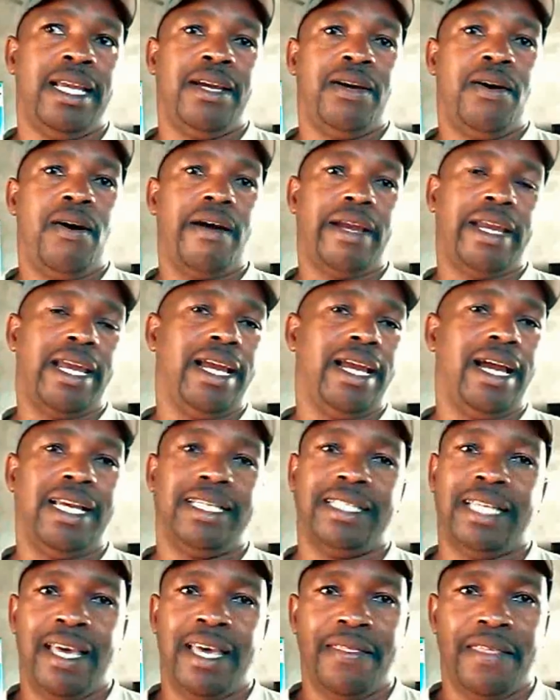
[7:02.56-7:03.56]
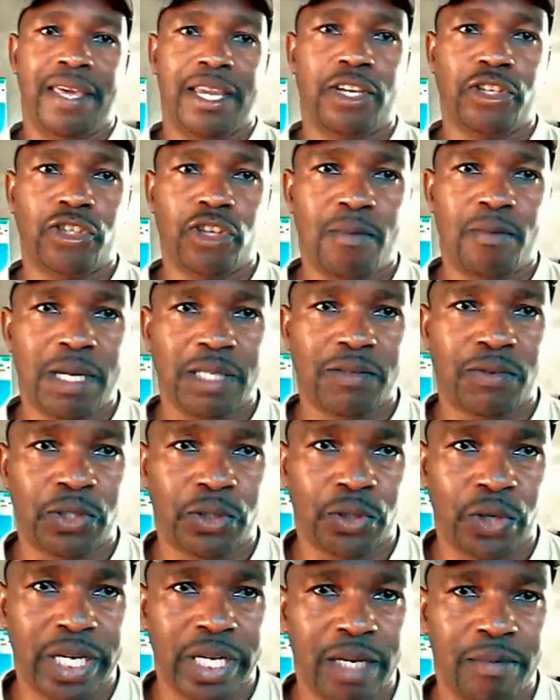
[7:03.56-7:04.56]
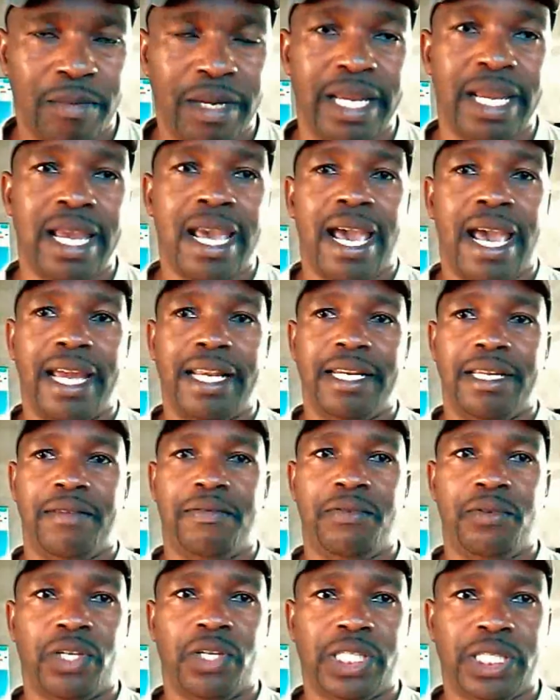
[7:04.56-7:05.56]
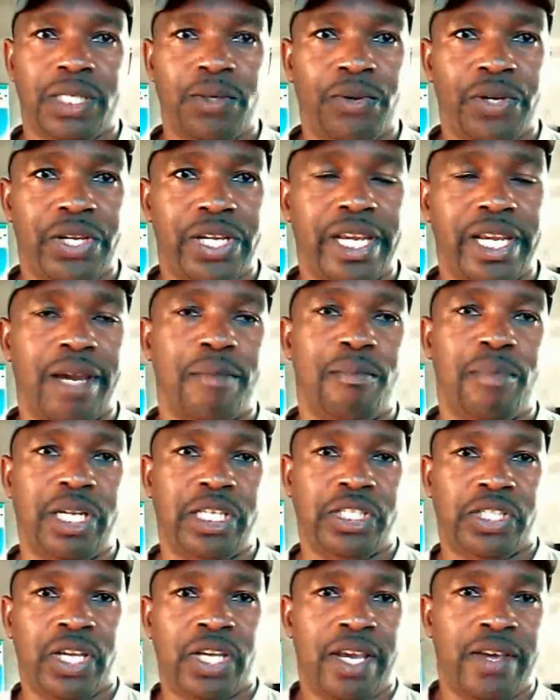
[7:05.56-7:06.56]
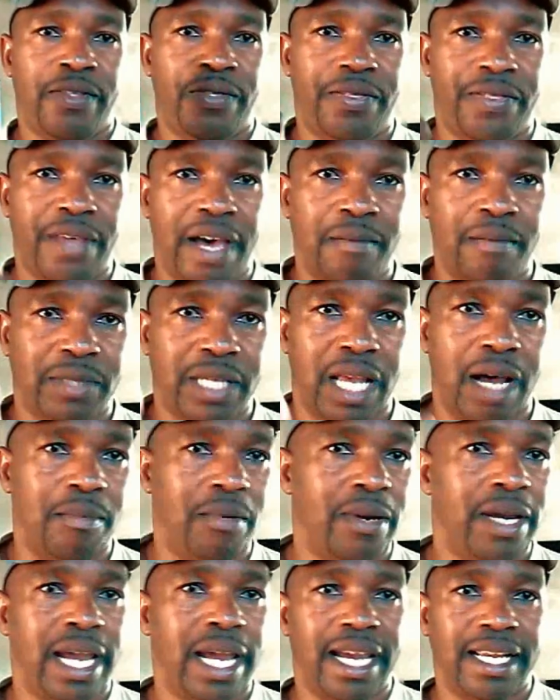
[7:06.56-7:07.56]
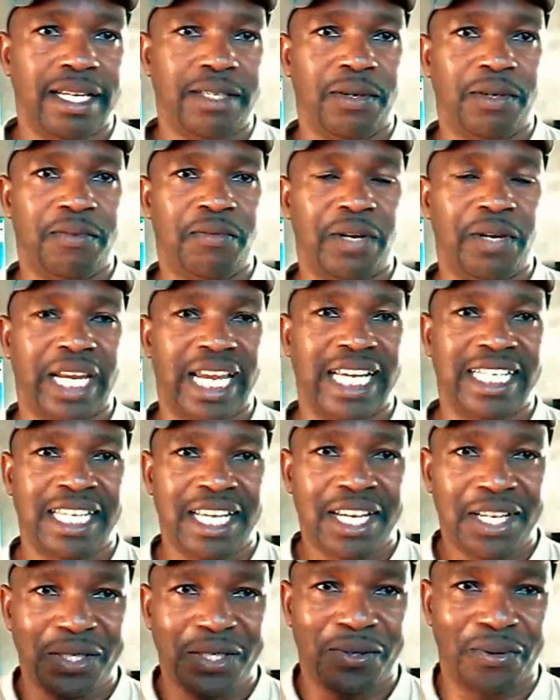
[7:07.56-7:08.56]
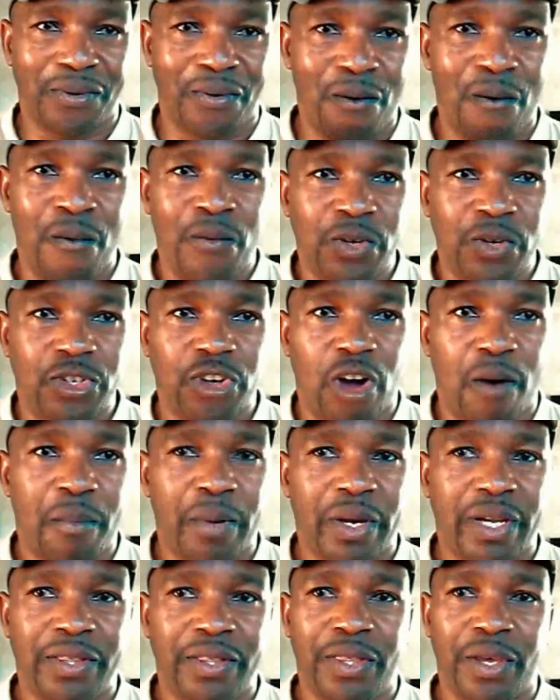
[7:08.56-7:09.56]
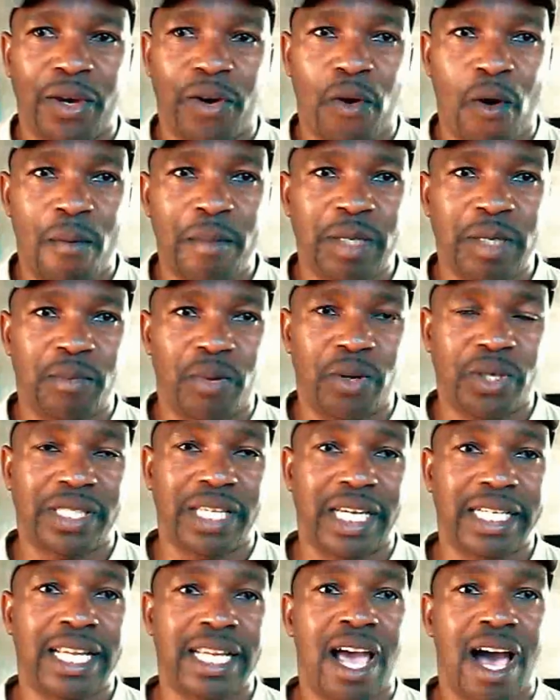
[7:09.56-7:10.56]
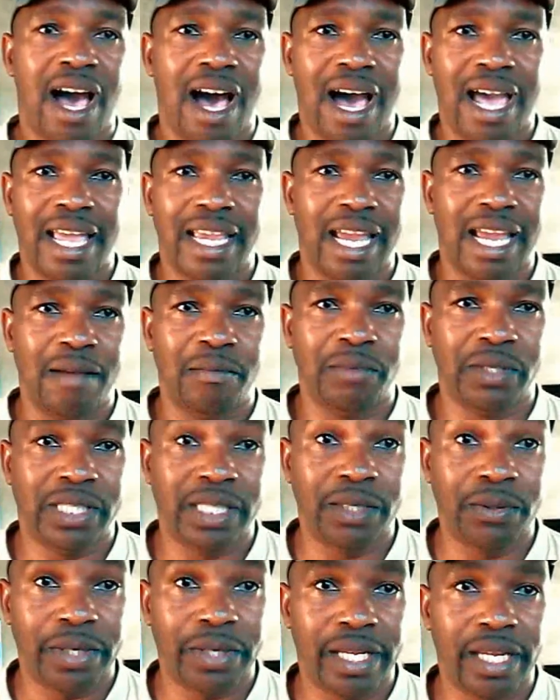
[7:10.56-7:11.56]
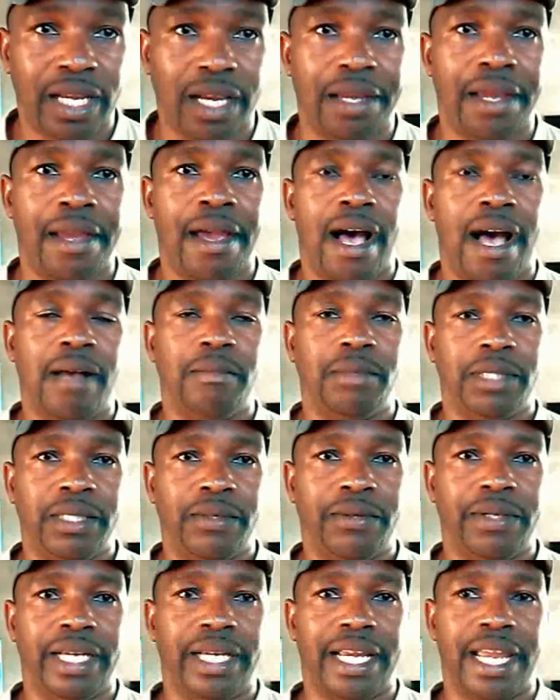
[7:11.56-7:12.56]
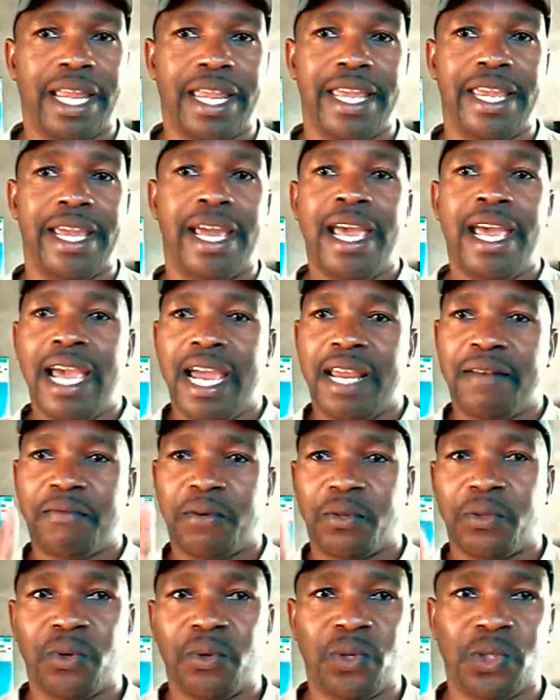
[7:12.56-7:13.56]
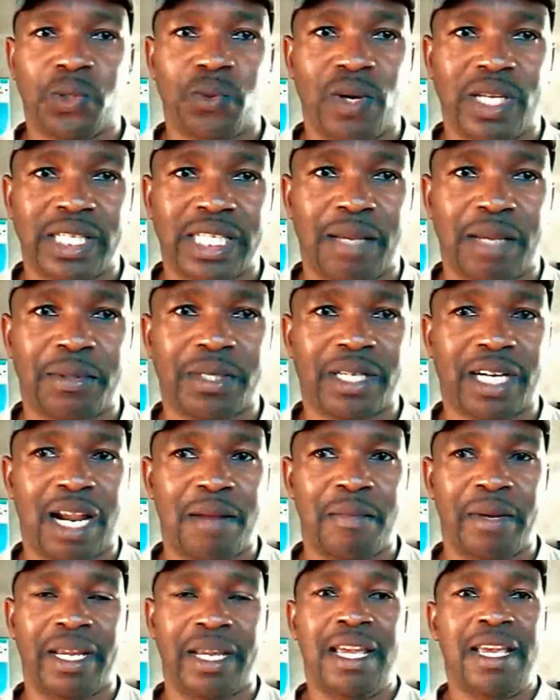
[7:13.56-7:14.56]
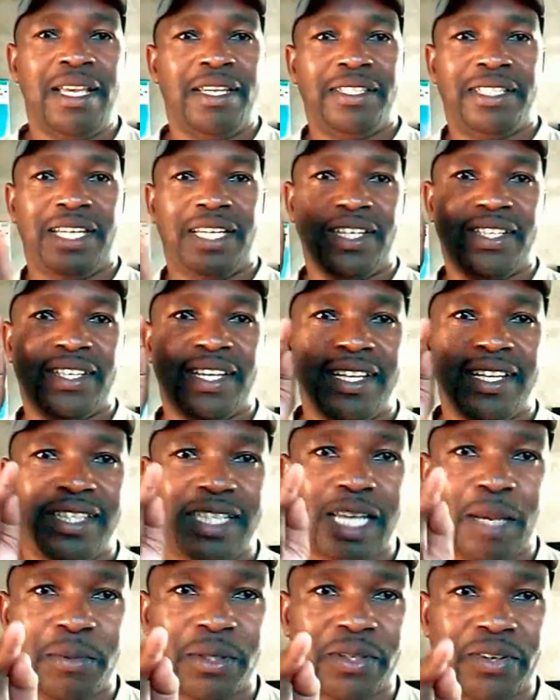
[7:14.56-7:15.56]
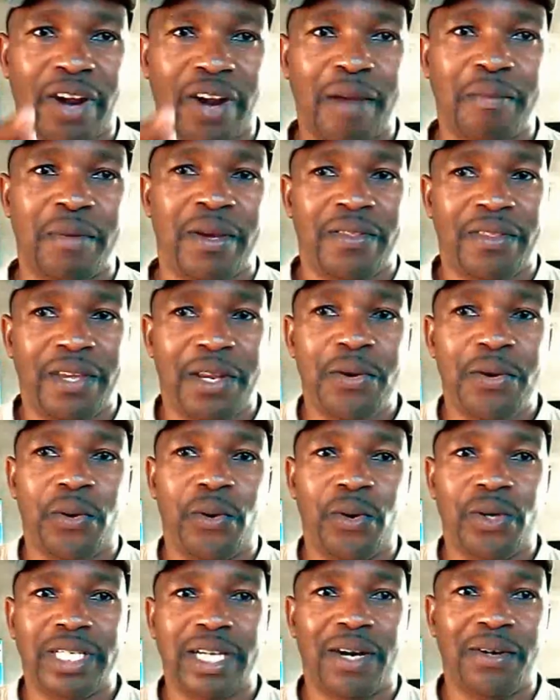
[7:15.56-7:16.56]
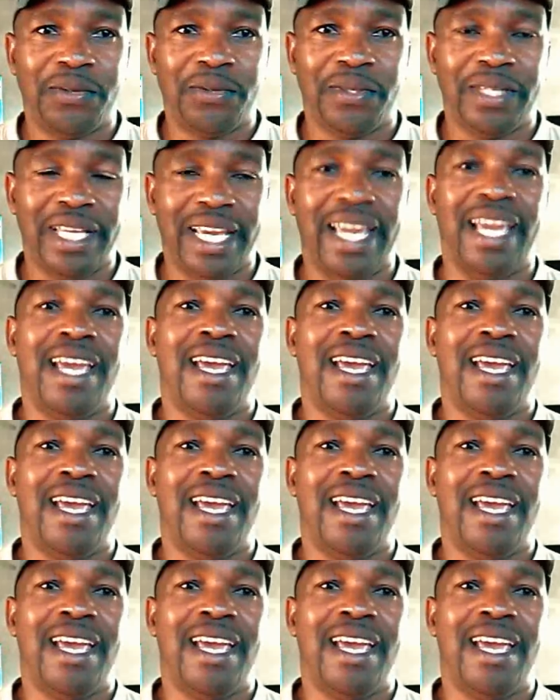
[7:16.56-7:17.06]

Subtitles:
Okay guys, thank you so much for joining me, and if you're still here, please thumbs up, and don't forget to drop in the comment box that I am still here, I'm still hanging here. And for those who are subscribing, just subscribe. Then you go down to the